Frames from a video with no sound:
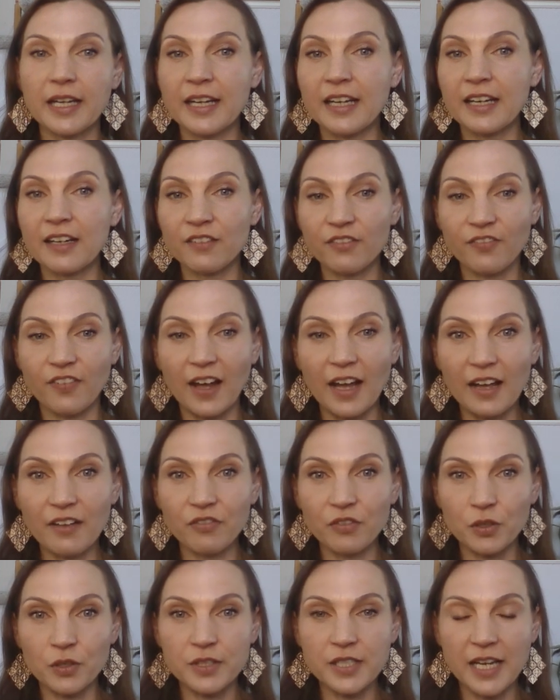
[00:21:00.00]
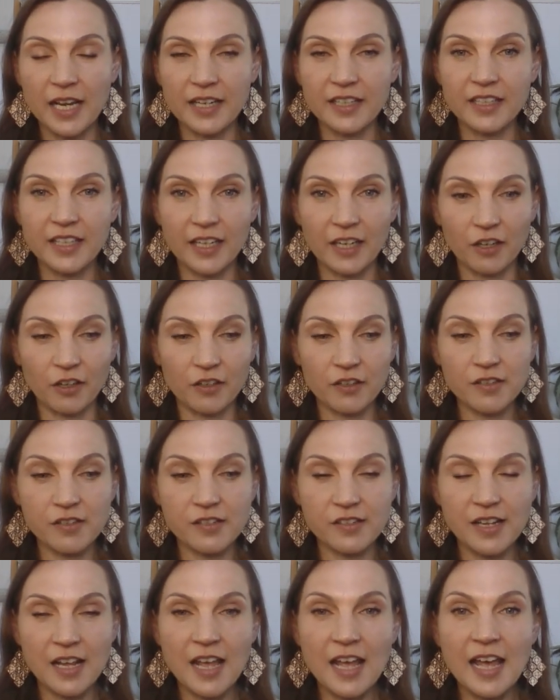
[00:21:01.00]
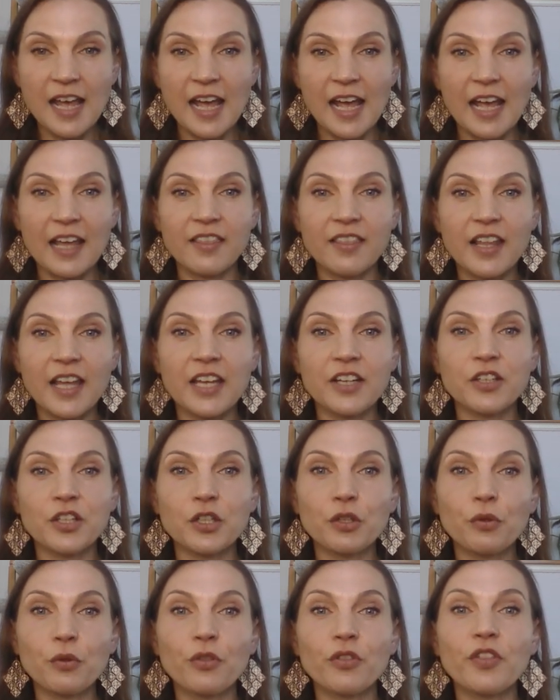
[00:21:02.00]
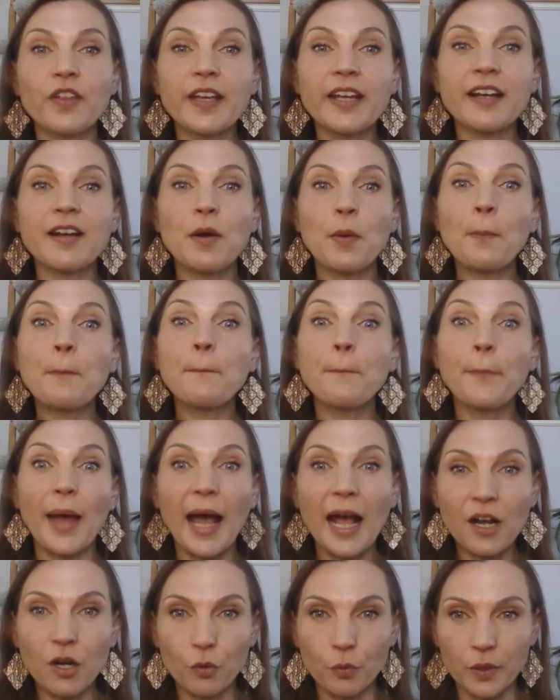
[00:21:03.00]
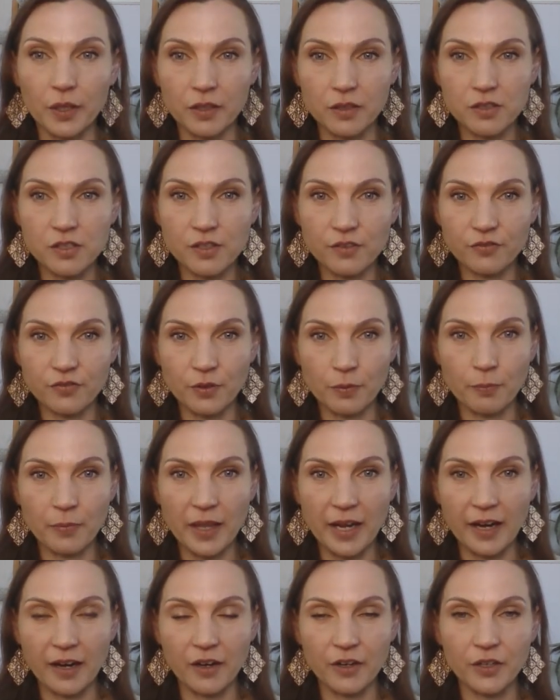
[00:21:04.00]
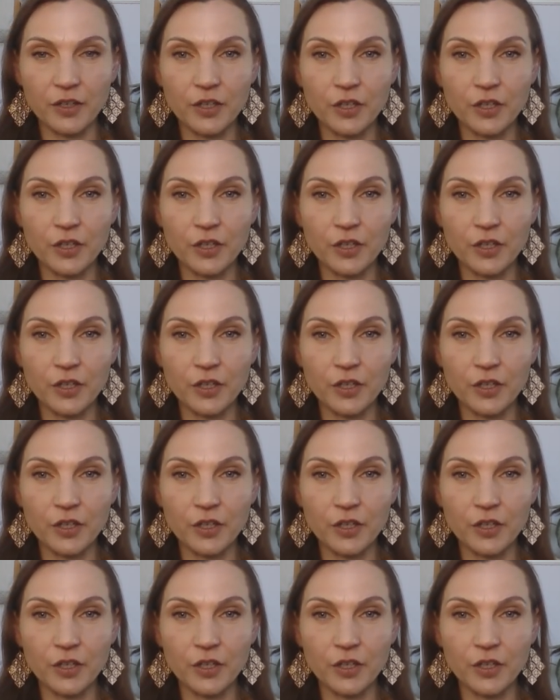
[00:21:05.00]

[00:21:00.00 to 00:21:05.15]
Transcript: in 5 or 10 years? And then you think backwards from there.